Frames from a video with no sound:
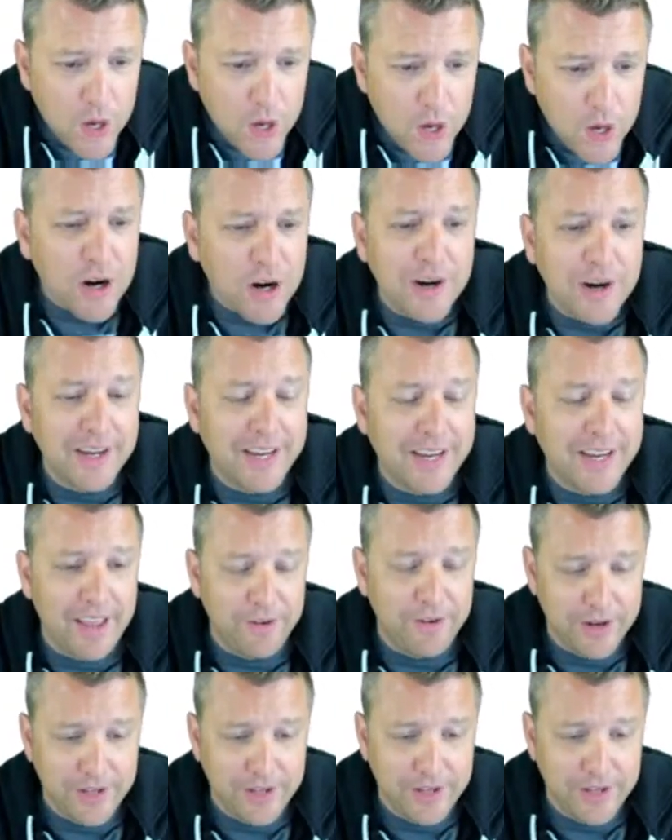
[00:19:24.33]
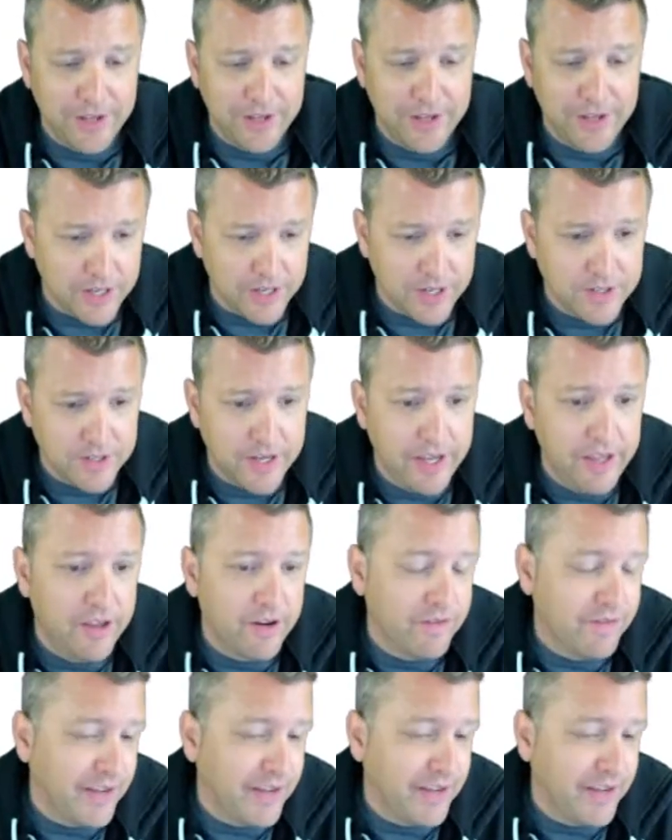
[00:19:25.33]
you start gathering the metrics,
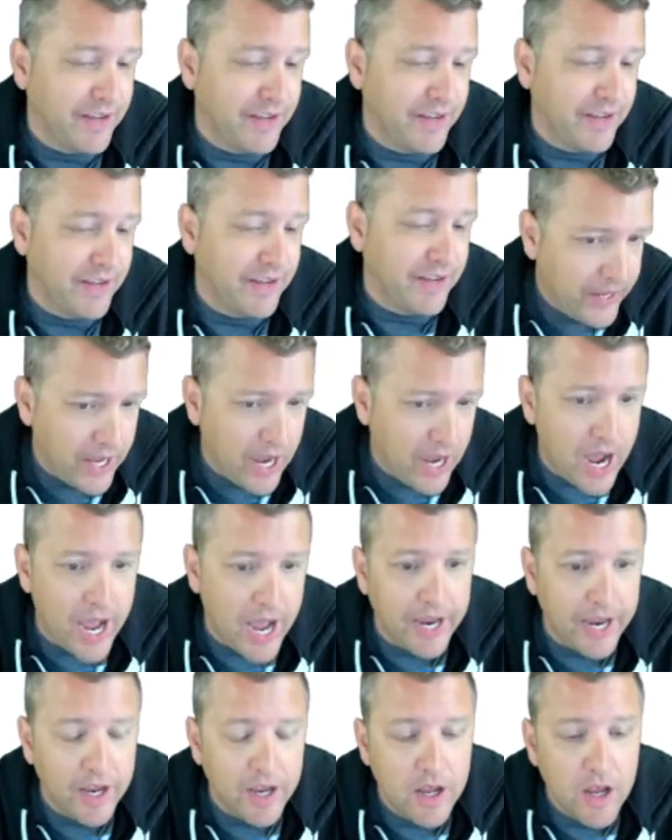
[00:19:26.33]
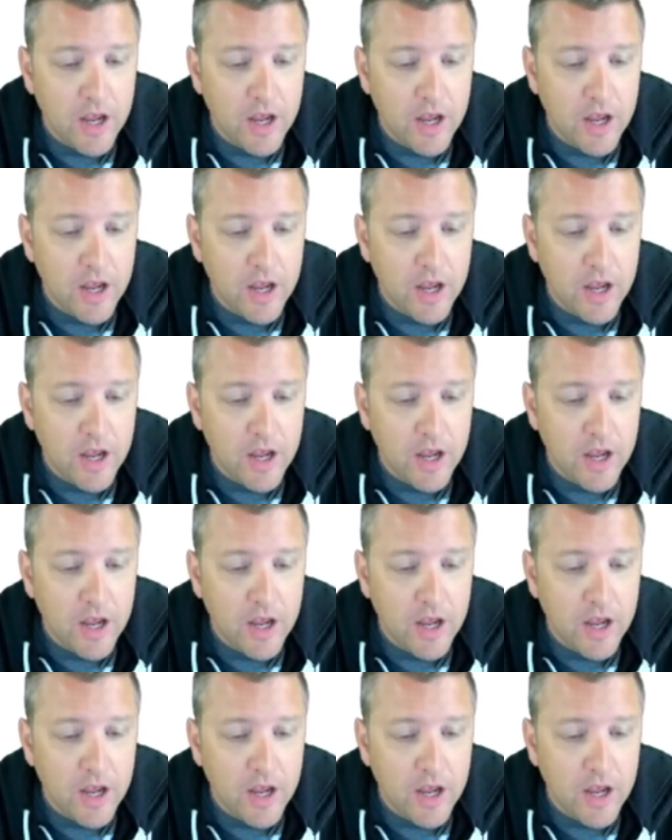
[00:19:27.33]
either via API,